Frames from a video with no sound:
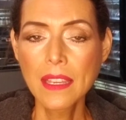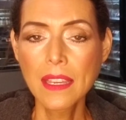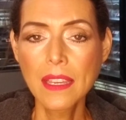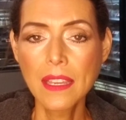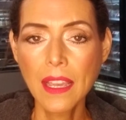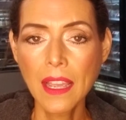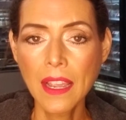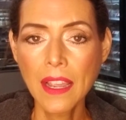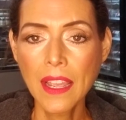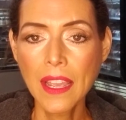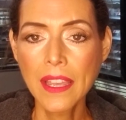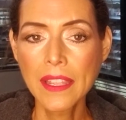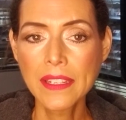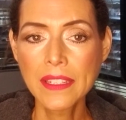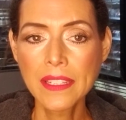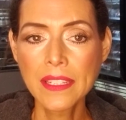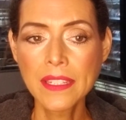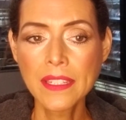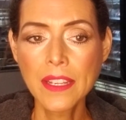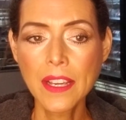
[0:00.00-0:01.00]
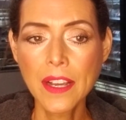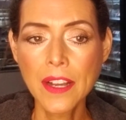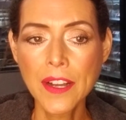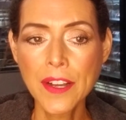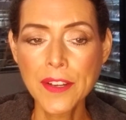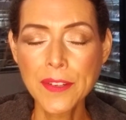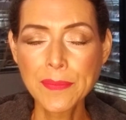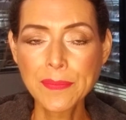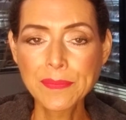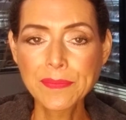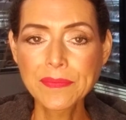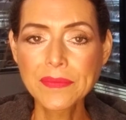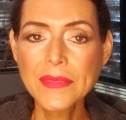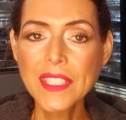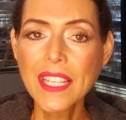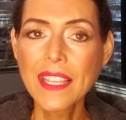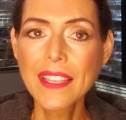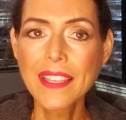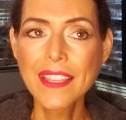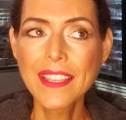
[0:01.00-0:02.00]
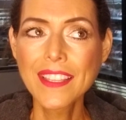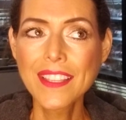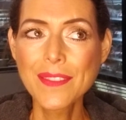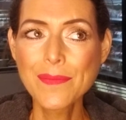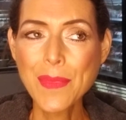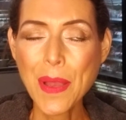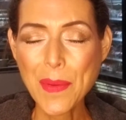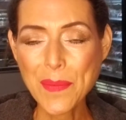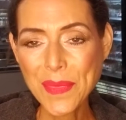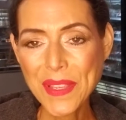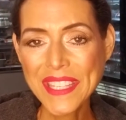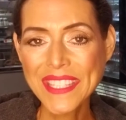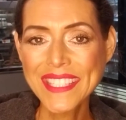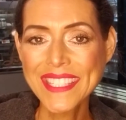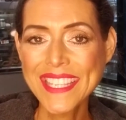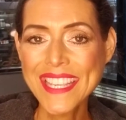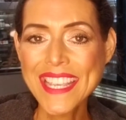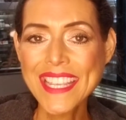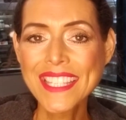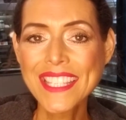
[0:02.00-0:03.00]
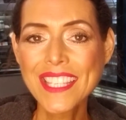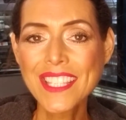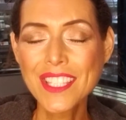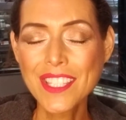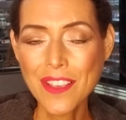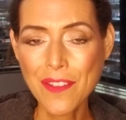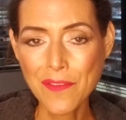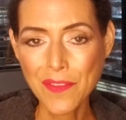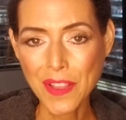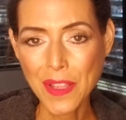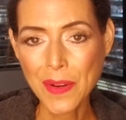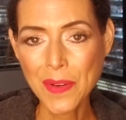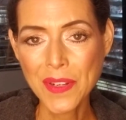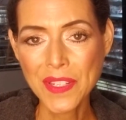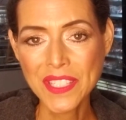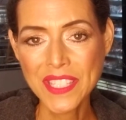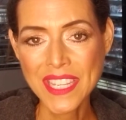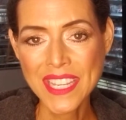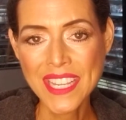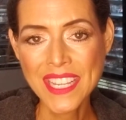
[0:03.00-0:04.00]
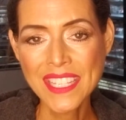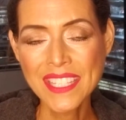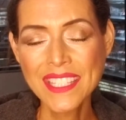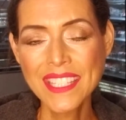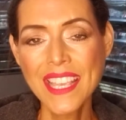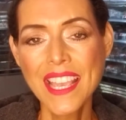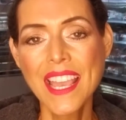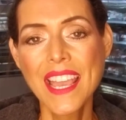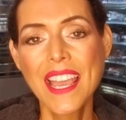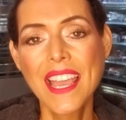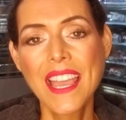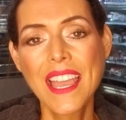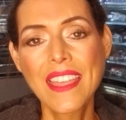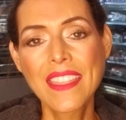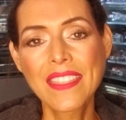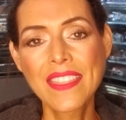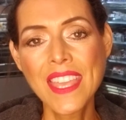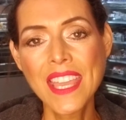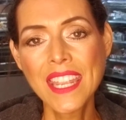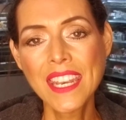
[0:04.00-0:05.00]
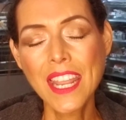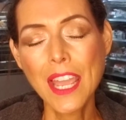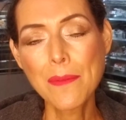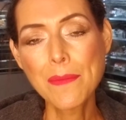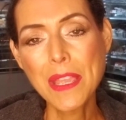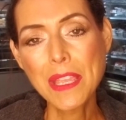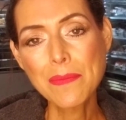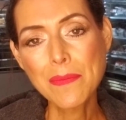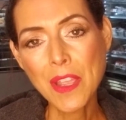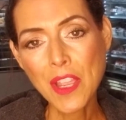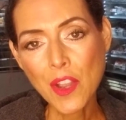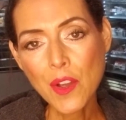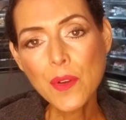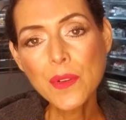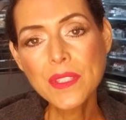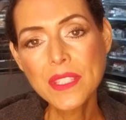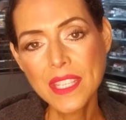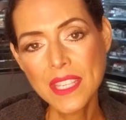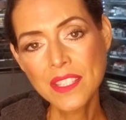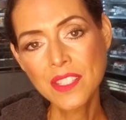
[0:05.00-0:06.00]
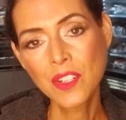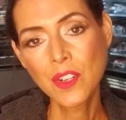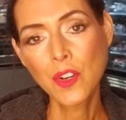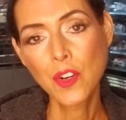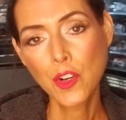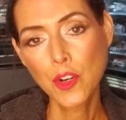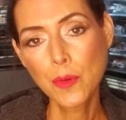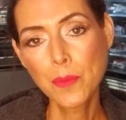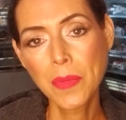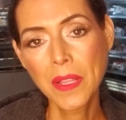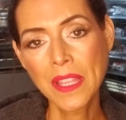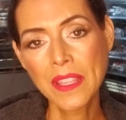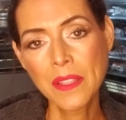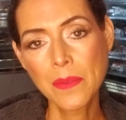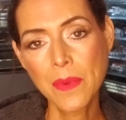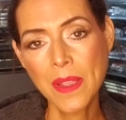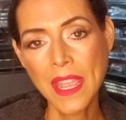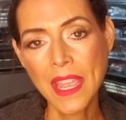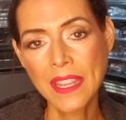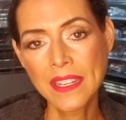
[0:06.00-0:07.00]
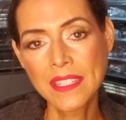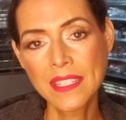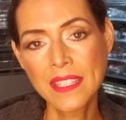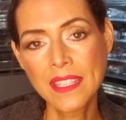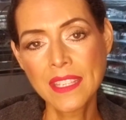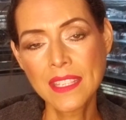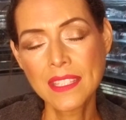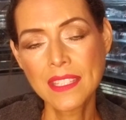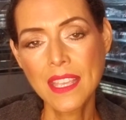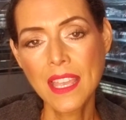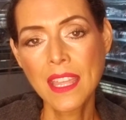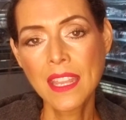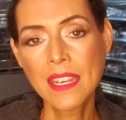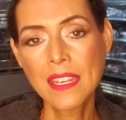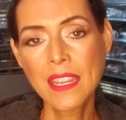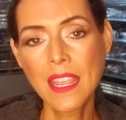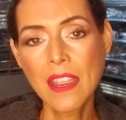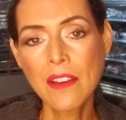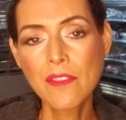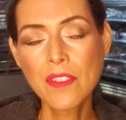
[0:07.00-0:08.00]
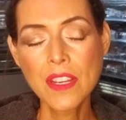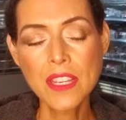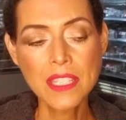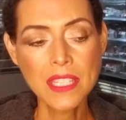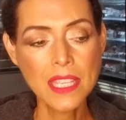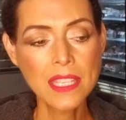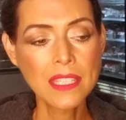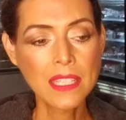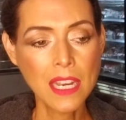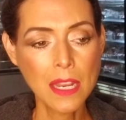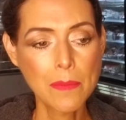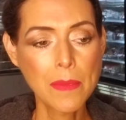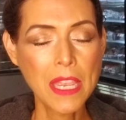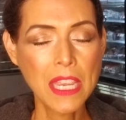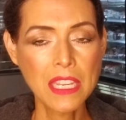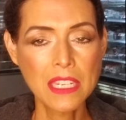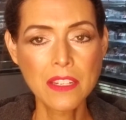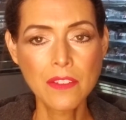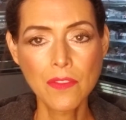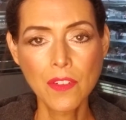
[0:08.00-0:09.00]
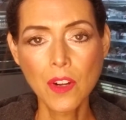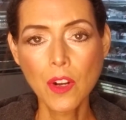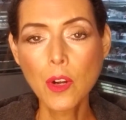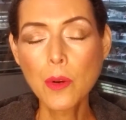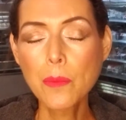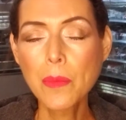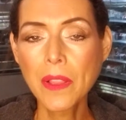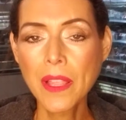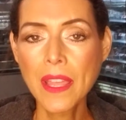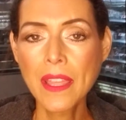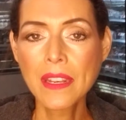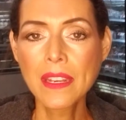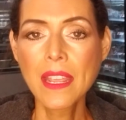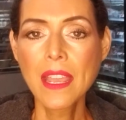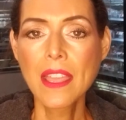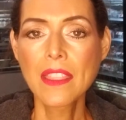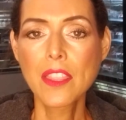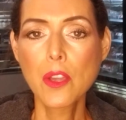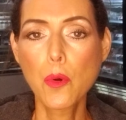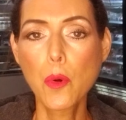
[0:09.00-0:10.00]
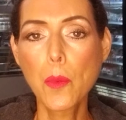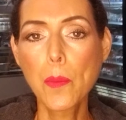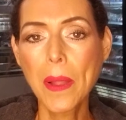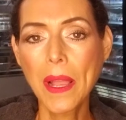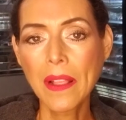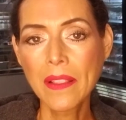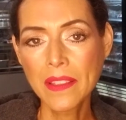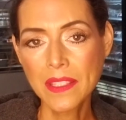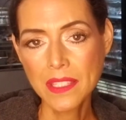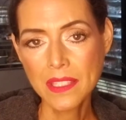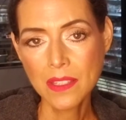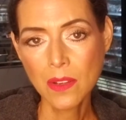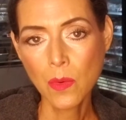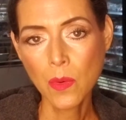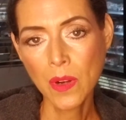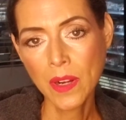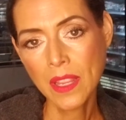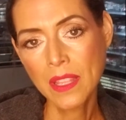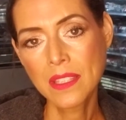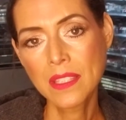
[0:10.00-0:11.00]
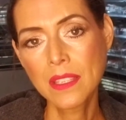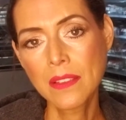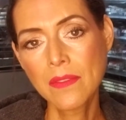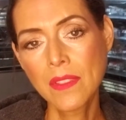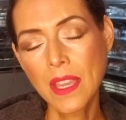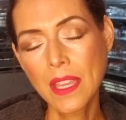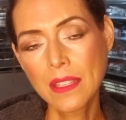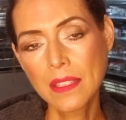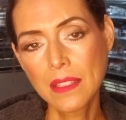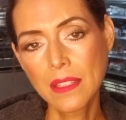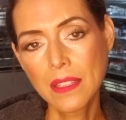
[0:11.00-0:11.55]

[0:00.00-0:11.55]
I add in pumpkin seeds and sunflower seeds. Then I make my own seasonal herb blend that we add to this, and every season I make a different herb blend that will balance the organs of that